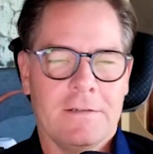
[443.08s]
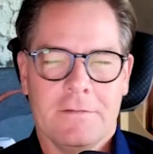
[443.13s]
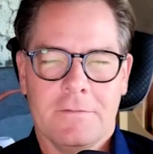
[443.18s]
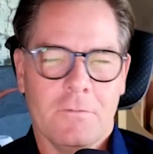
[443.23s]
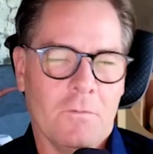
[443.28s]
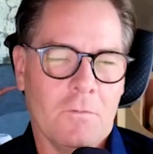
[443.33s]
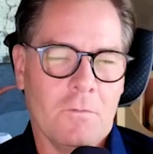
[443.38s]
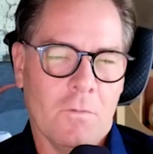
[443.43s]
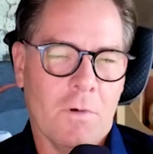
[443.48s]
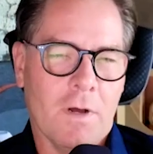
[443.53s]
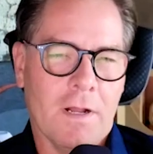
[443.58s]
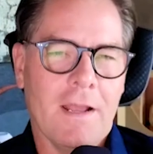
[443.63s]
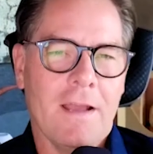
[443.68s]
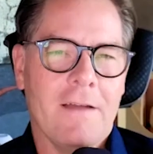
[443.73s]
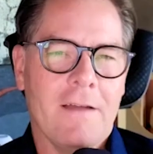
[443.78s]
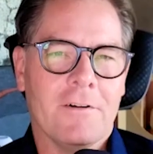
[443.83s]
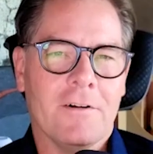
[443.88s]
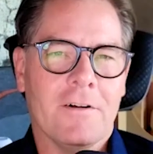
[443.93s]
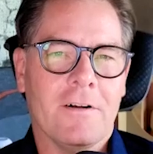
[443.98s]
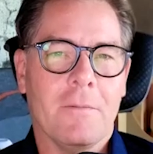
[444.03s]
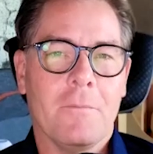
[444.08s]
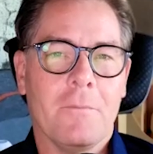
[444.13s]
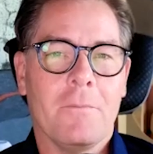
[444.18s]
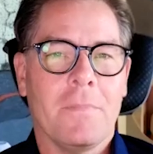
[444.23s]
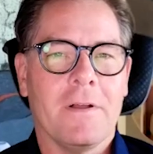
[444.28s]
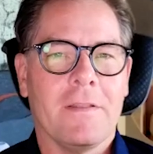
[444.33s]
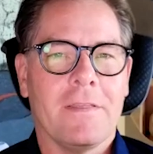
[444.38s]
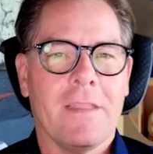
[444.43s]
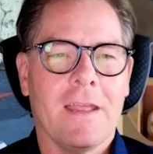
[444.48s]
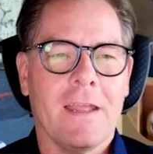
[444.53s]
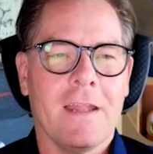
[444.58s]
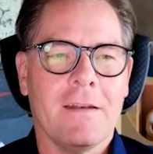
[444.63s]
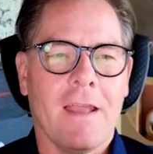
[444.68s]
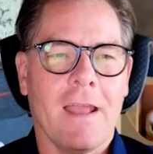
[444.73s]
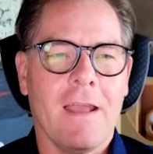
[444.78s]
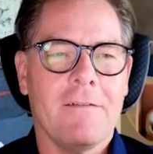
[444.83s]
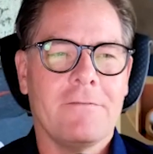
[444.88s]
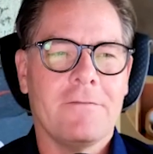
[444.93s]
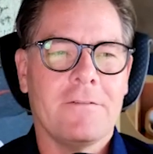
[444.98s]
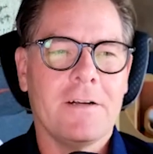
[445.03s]
whatever, but then
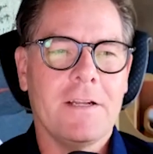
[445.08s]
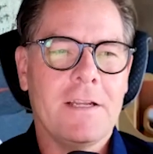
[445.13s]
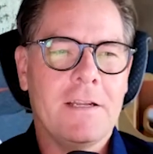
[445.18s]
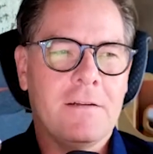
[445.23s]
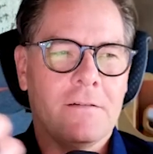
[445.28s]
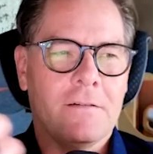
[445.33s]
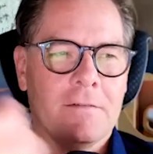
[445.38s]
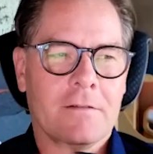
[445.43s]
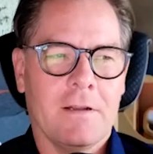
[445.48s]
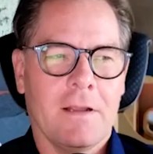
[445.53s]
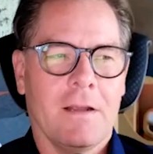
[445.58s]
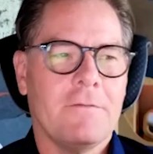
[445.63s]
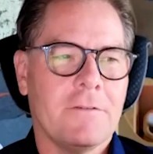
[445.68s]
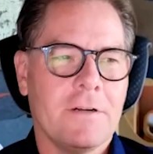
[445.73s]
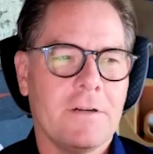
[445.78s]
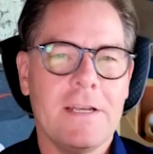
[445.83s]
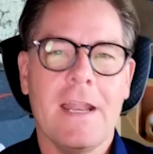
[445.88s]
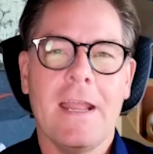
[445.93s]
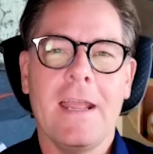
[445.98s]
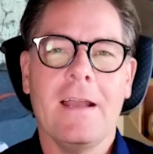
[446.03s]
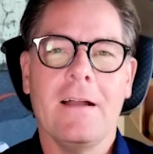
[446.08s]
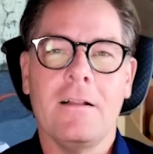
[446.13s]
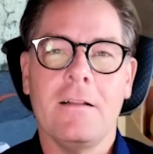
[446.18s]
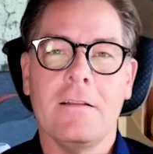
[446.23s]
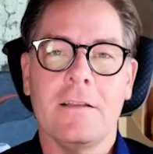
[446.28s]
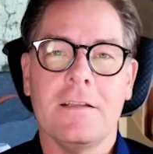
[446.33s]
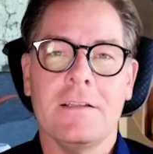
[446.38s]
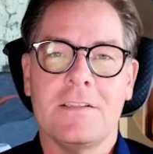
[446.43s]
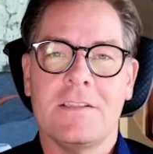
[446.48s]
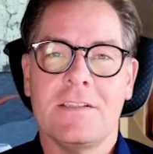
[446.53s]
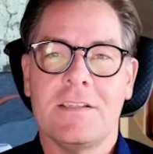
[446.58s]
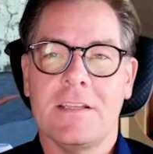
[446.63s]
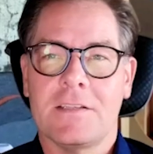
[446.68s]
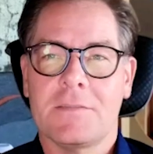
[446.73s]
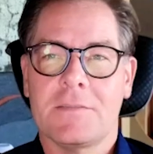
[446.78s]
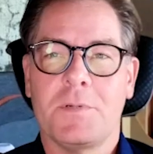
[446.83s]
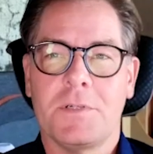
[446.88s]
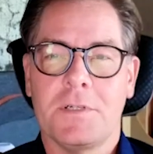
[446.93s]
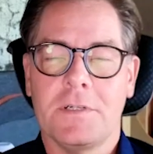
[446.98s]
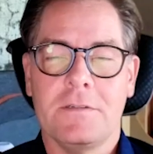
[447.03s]
every nail
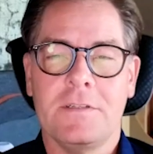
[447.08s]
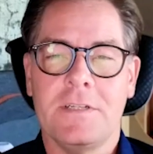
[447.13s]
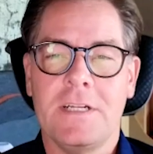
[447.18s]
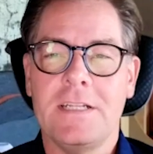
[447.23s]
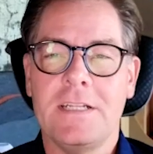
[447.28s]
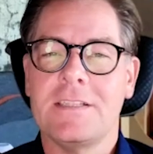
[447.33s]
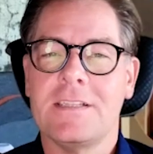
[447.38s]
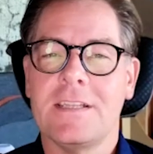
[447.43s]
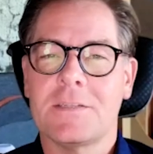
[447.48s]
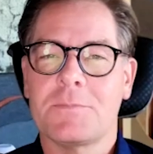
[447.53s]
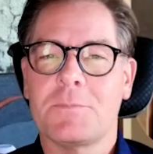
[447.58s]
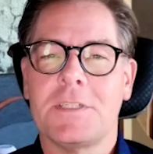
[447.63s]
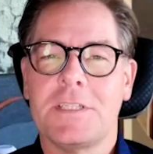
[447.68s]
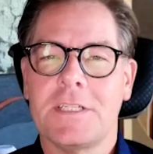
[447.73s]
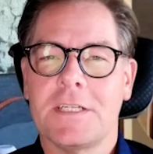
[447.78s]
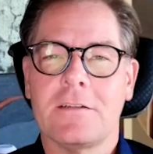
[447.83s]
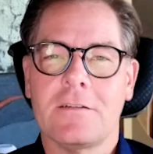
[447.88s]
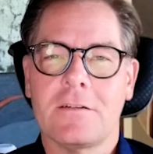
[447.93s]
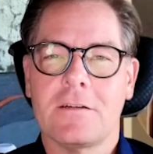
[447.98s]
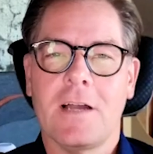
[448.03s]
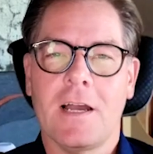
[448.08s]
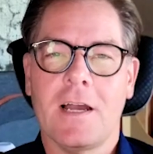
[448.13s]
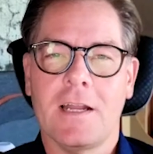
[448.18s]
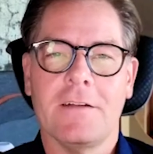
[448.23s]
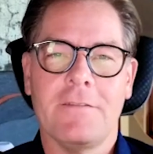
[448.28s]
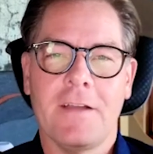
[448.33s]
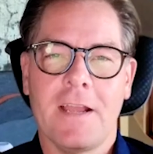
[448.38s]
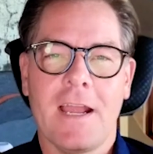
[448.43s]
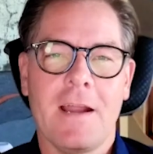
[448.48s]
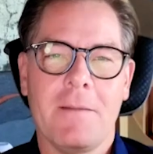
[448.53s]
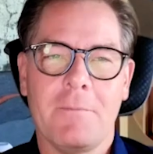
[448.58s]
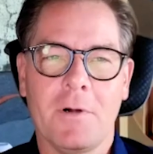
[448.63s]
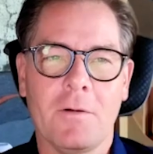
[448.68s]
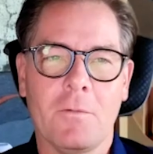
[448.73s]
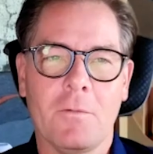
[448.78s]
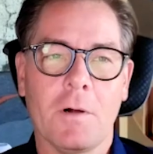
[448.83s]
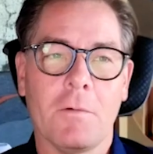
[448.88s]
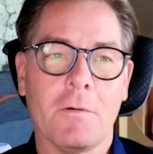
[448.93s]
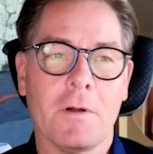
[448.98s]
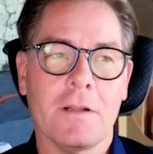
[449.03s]
needs this particular kind of hammer,
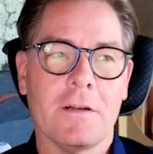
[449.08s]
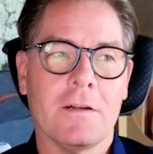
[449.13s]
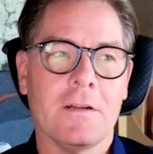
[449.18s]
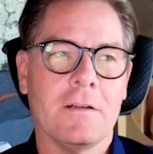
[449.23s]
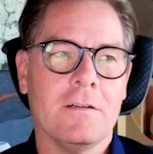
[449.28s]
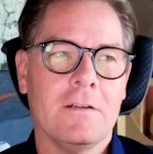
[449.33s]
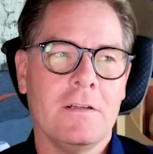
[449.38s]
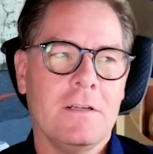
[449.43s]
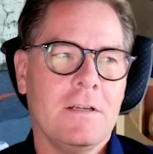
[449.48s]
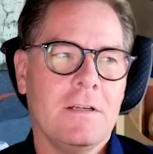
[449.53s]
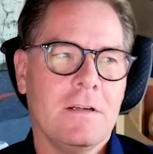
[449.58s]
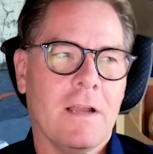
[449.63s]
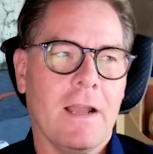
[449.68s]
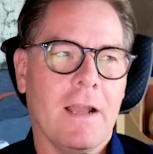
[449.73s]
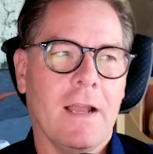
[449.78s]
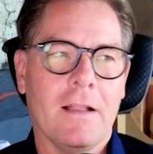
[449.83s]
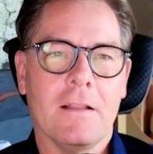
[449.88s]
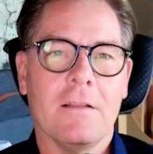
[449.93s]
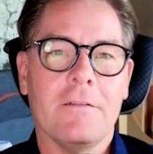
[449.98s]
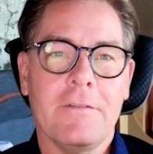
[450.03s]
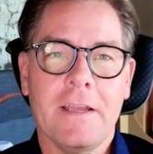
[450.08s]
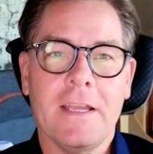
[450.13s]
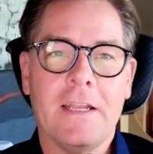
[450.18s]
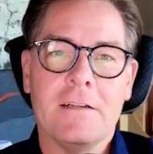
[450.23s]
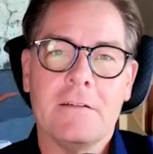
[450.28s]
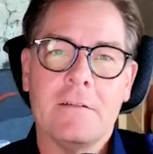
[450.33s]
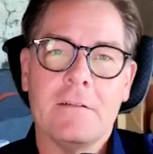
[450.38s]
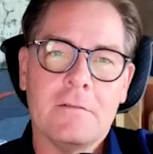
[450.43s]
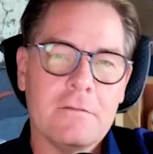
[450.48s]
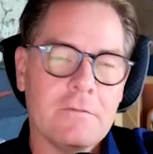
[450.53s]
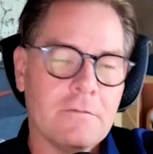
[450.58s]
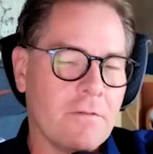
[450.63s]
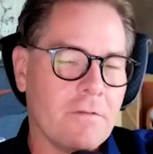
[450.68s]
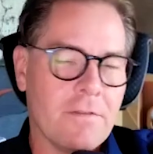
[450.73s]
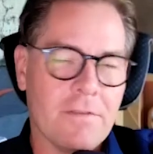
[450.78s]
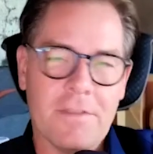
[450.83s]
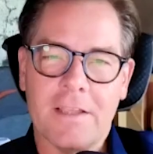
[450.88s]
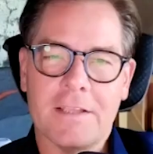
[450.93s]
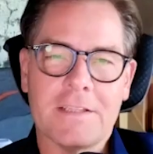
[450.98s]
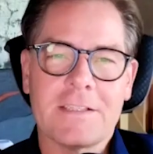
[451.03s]
where we're going to elevate
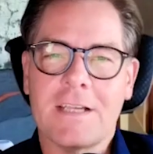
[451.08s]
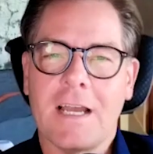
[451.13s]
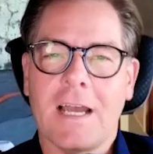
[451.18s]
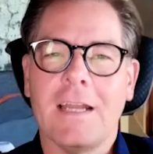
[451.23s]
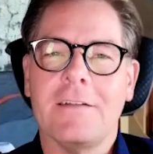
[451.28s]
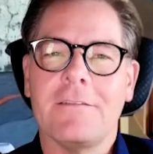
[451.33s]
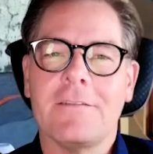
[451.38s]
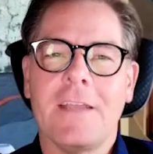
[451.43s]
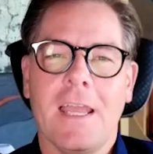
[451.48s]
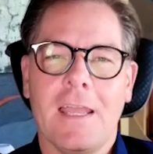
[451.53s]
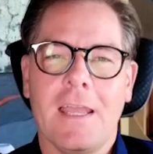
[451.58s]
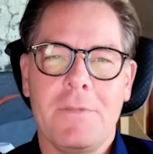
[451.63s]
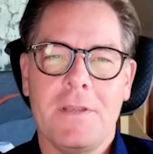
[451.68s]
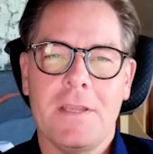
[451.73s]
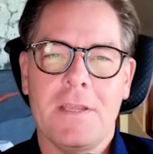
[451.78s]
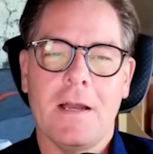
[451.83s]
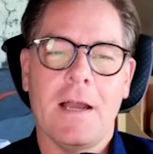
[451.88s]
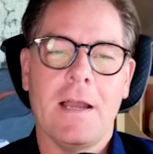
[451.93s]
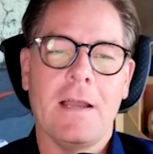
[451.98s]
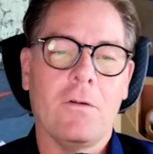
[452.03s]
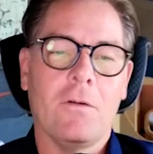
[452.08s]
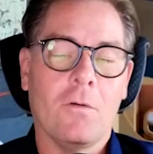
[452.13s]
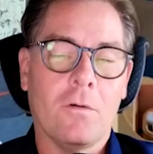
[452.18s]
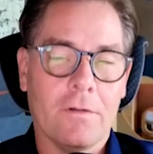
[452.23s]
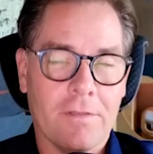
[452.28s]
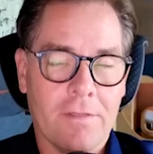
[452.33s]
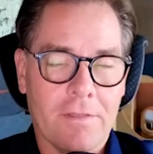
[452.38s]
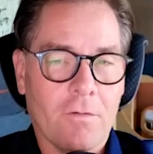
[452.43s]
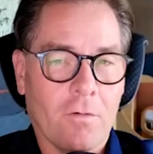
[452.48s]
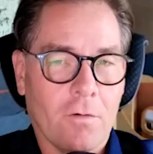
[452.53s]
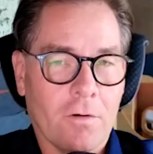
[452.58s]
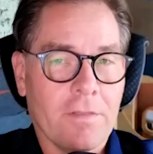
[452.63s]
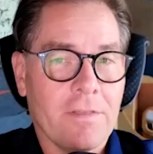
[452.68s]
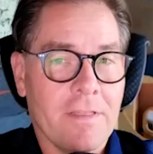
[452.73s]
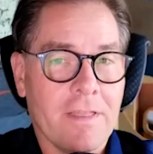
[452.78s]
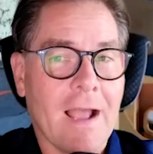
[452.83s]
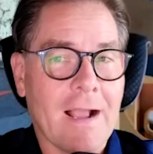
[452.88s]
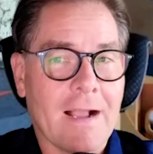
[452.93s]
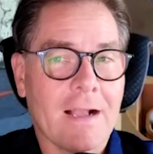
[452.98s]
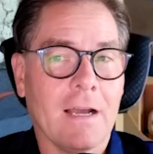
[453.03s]
this kind of KPI or
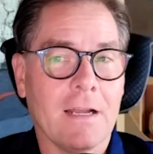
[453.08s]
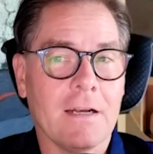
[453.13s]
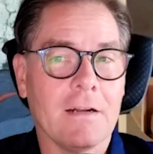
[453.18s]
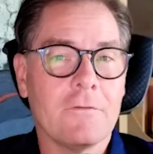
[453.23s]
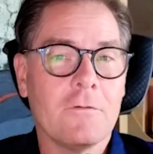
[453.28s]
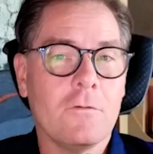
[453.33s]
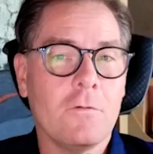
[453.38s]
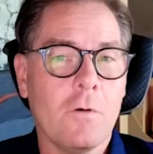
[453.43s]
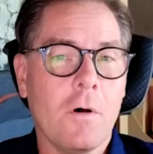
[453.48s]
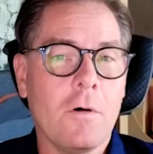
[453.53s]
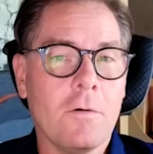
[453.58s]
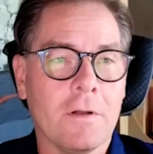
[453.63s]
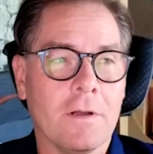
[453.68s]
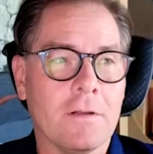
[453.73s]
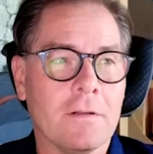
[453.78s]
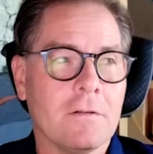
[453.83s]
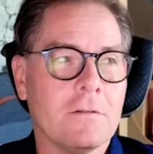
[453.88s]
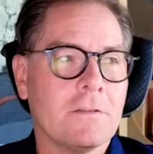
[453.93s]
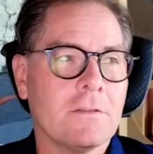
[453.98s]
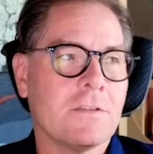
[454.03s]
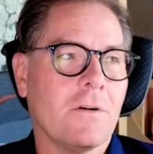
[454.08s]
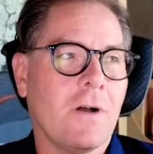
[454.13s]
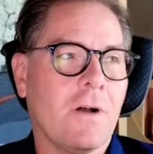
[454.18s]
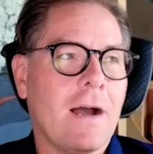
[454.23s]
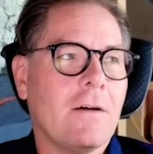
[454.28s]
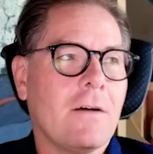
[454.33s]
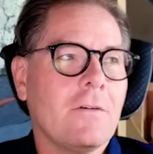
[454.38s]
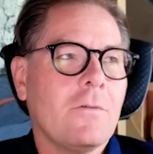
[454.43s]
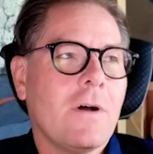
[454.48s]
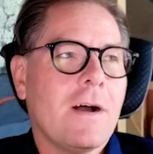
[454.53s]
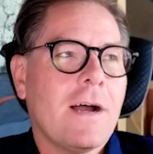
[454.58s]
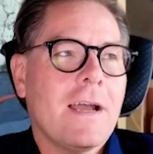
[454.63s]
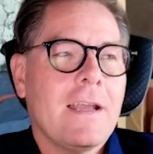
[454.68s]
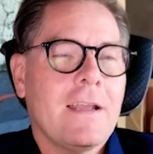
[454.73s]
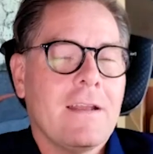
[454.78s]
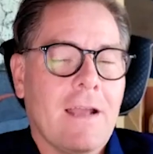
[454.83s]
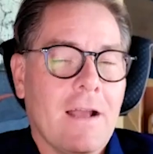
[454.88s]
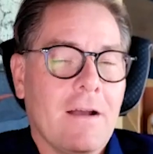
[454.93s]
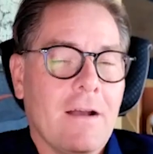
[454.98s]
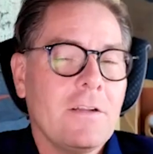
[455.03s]
that kind of quota. So
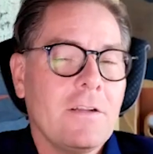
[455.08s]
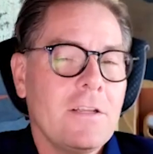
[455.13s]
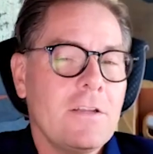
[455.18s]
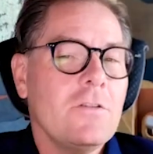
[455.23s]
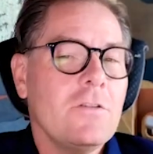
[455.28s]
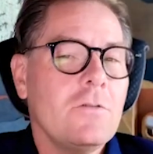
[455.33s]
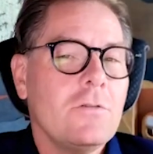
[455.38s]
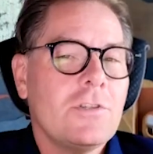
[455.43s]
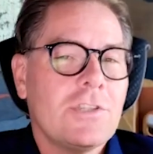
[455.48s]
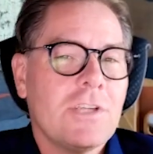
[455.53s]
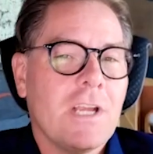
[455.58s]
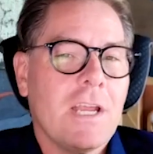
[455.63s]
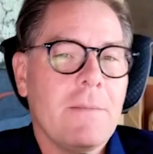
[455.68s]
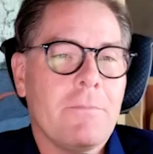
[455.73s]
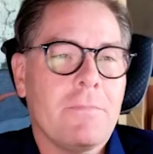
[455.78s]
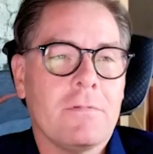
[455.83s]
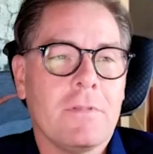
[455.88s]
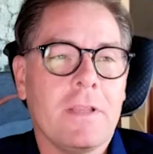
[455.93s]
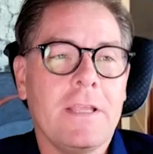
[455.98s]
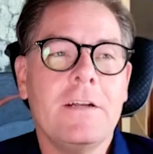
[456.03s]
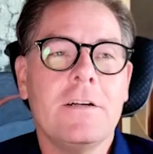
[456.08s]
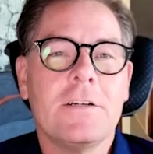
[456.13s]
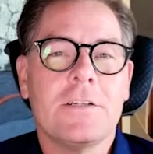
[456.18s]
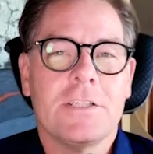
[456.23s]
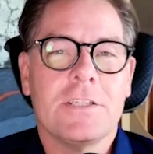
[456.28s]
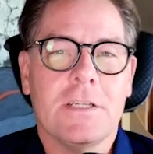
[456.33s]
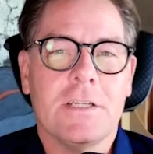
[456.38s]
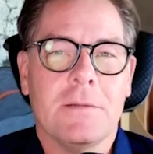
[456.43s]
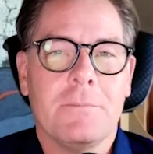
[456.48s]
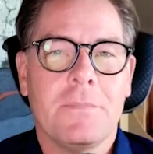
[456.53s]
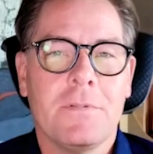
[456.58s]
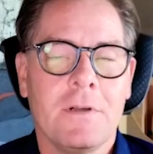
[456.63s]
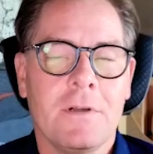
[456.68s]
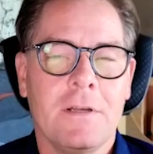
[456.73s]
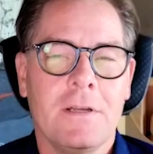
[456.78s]
how do you shape leadership